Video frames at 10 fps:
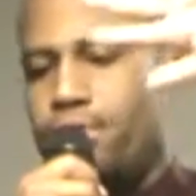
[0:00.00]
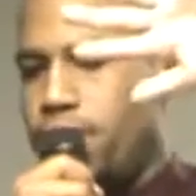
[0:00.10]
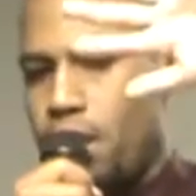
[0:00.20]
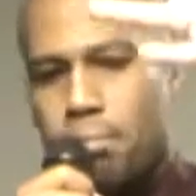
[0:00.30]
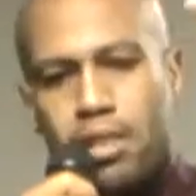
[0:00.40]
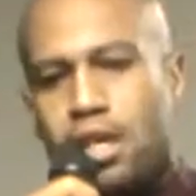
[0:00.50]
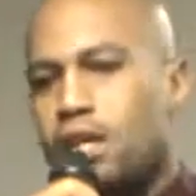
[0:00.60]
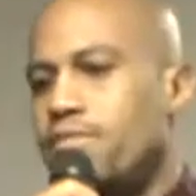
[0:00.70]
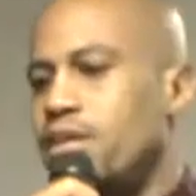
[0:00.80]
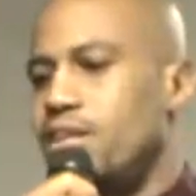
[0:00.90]
didn't
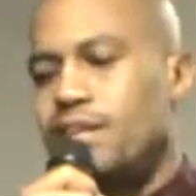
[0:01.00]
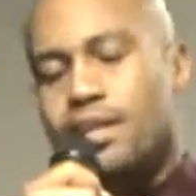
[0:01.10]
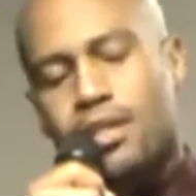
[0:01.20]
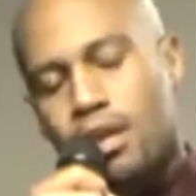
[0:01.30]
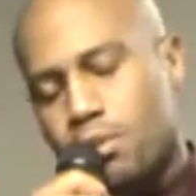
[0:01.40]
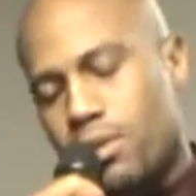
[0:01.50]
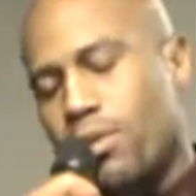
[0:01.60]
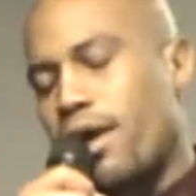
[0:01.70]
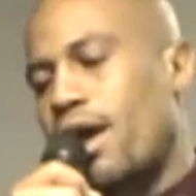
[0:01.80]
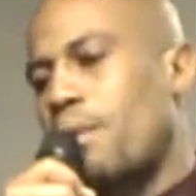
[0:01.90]
believe it, didn't think it was going
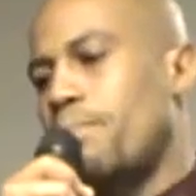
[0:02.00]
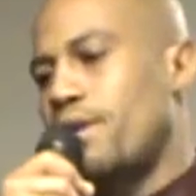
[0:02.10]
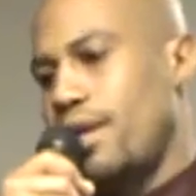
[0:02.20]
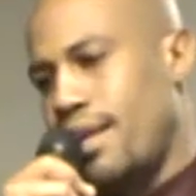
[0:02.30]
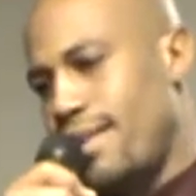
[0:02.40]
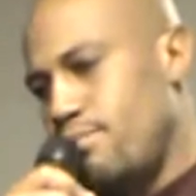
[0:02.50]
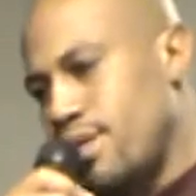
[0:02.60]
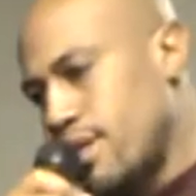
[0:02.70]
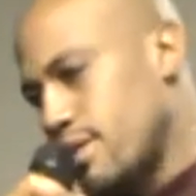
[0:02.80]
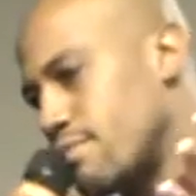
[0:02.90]
to happen, and it's
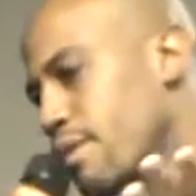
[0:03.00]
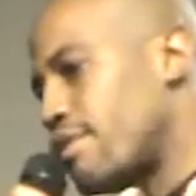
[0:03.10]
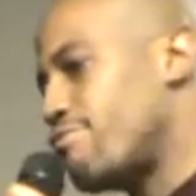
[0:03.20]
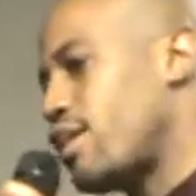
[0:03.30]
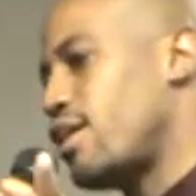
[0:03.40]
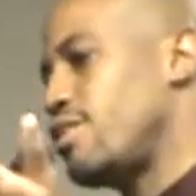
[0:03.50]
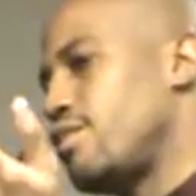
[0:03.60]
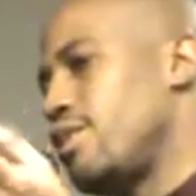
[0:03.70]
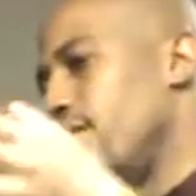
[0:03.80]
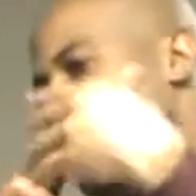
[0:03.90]
because of my faith
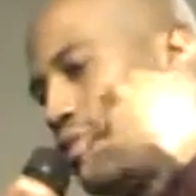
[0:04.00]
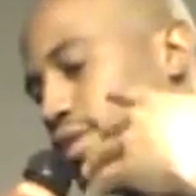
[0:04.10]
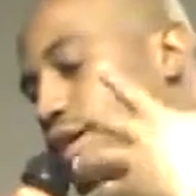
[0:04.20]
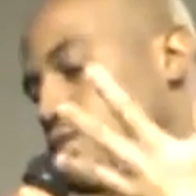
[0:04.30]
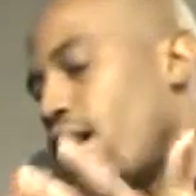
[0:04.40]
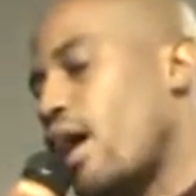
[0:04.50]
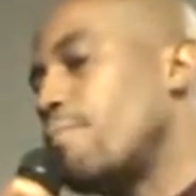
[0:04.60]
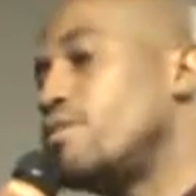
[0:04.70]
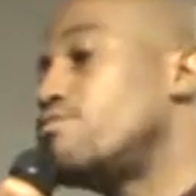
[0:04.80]
things happen.